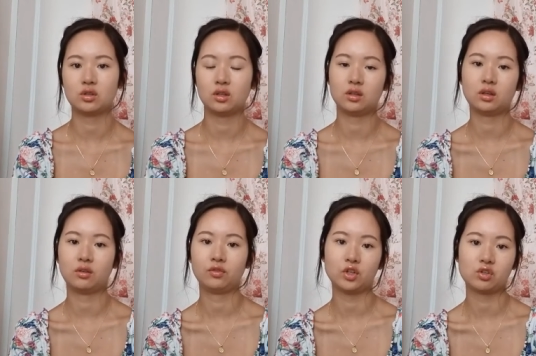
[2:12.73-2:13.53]
the
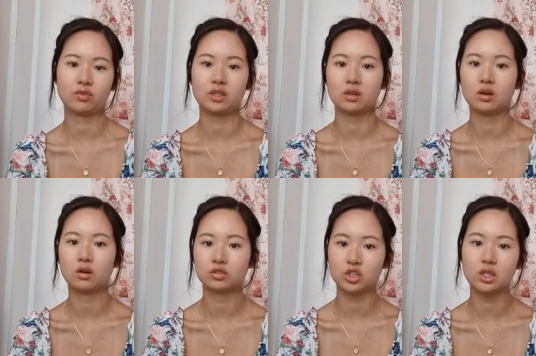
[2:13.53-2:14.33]
conversion rates are a
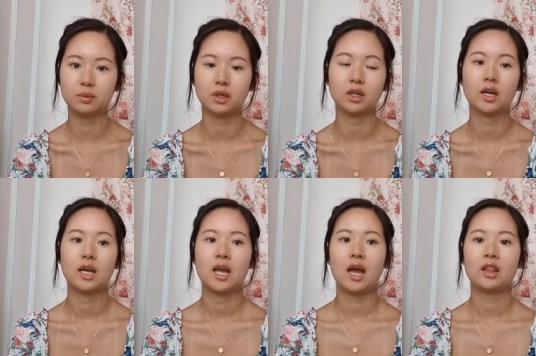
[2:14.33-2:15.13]
lot cheaper.
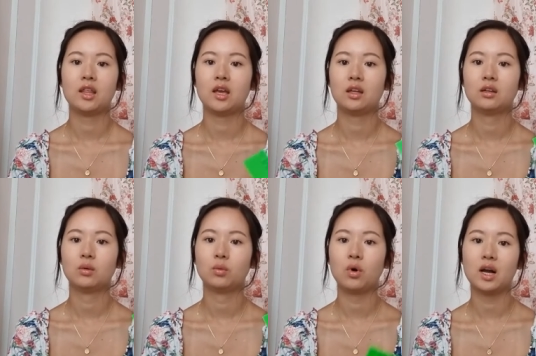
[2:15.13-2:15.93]
And then
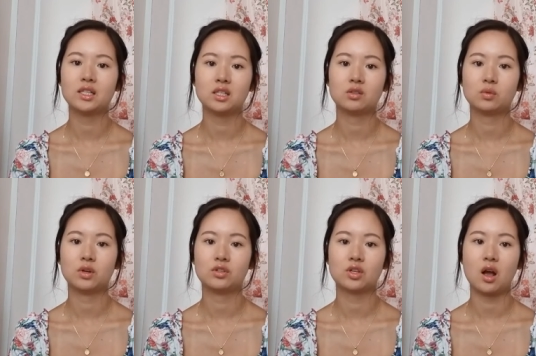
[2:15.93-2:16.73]
what I did
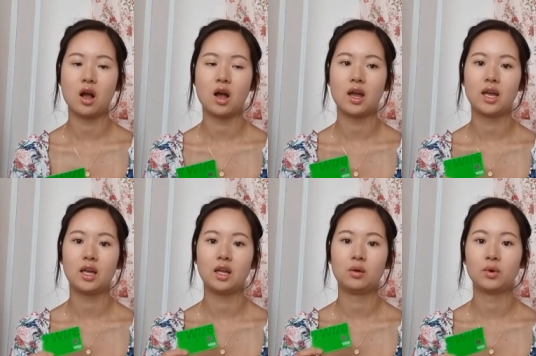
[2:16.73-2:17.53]
was
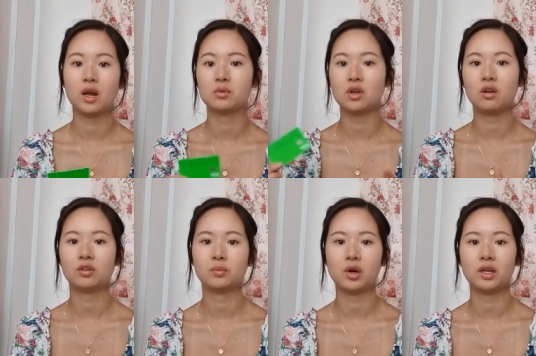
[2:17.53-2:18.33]
I, when I was over
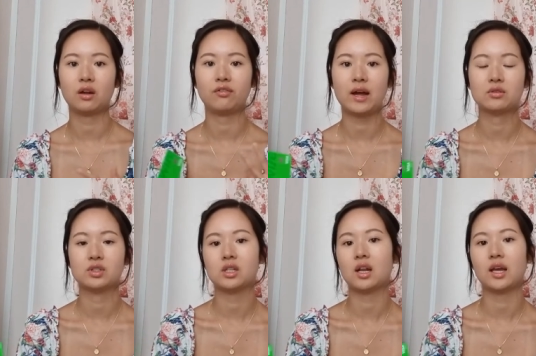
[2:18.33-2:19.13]
in Bali, I
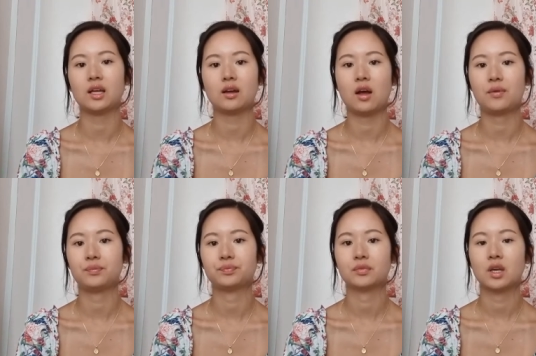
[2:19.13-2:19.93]
found like
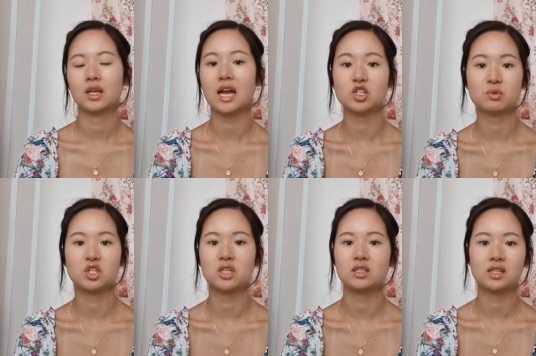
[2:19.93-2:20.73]
um, cash
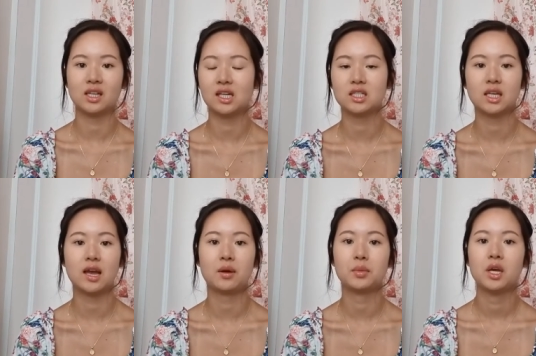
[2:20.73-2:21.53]
machines and an
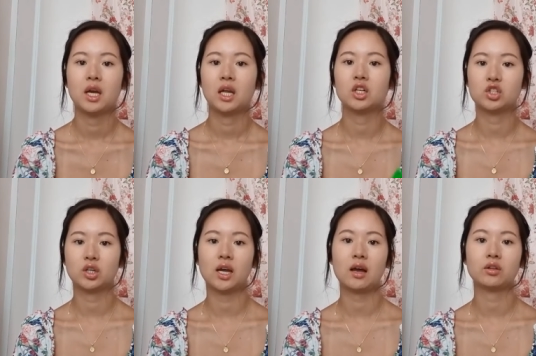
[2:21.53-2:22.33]
ATM and I
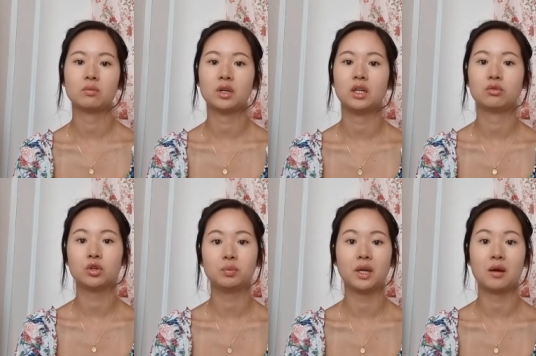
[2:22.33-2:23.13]
took out the money in
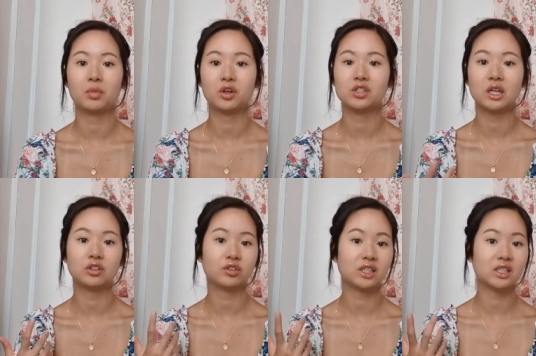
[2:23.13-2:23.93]
rupiah. And because I had
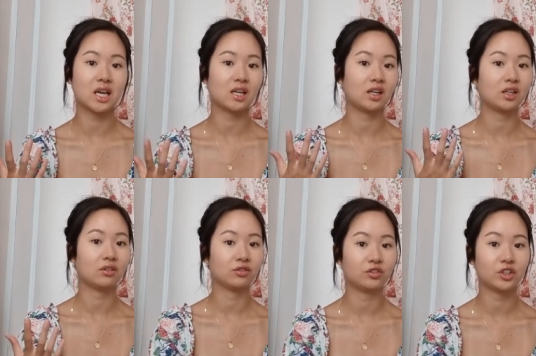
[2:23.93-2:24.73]
already technically
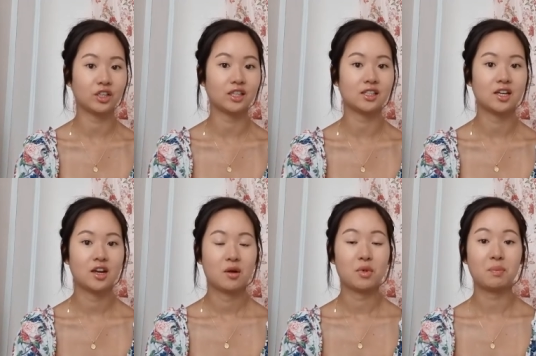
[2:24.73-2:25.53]
converted
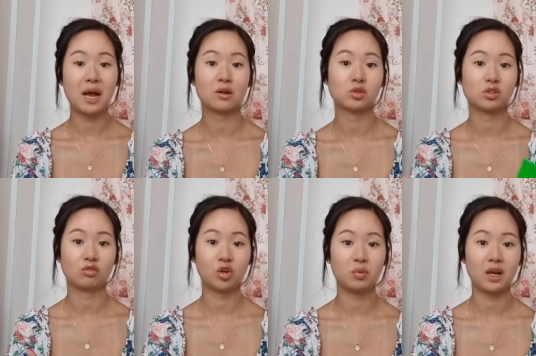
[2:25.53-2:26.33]
my pounds to
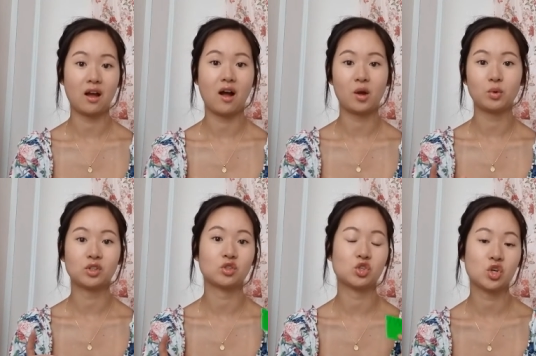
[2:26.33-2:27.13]
rupiah, I
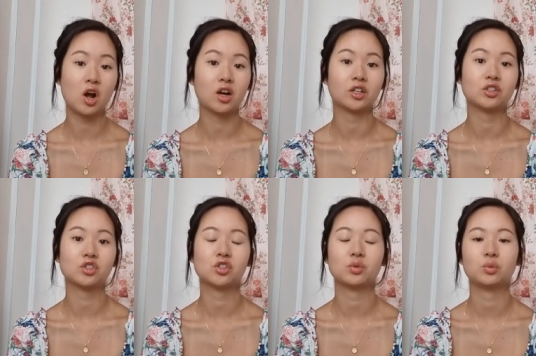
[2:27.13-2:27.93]
wasn't
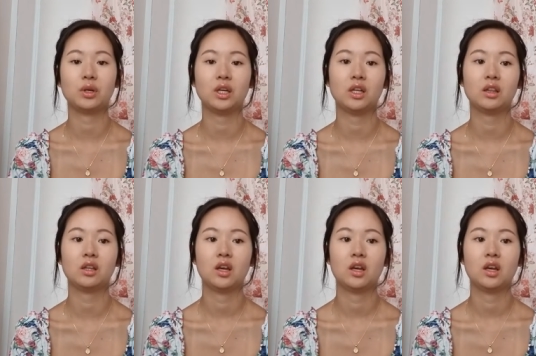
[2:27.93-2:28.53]
charged with